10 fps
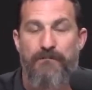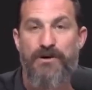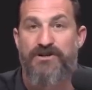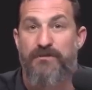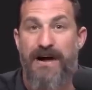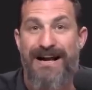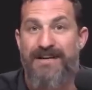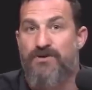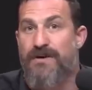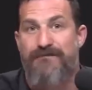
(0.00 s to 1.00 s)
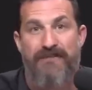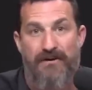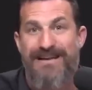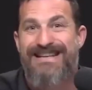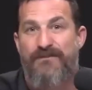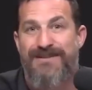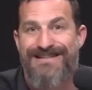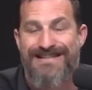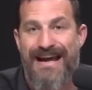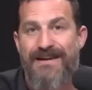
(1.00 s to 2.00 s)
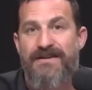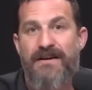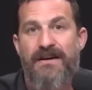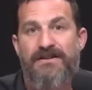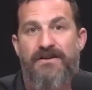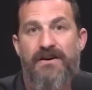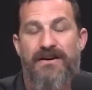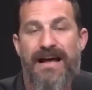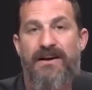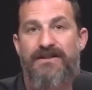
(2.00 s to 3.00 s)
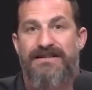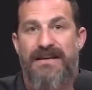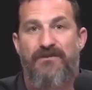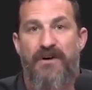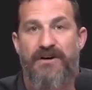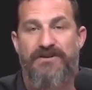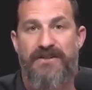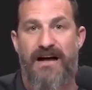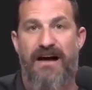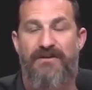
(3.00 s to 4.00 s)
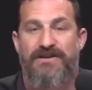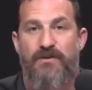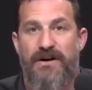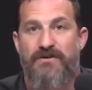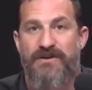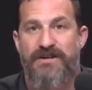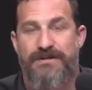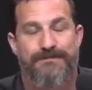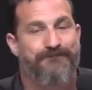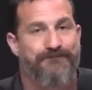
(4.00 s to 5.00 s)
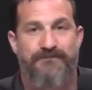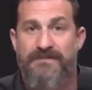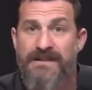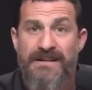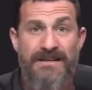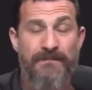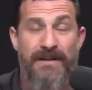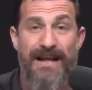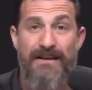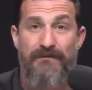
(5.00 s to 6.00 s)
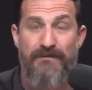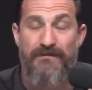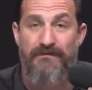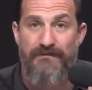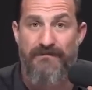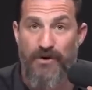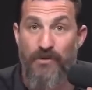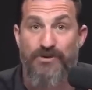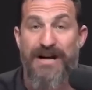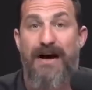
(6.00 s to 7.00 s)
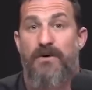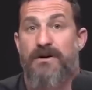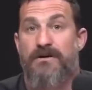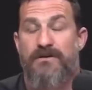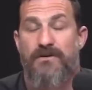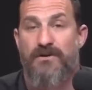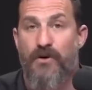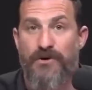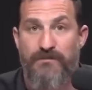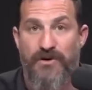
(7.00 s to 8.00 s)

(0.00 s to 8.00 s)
that puts your body into a very different state. So here again, I'll default to the obvious one, which is something like cold shower or cold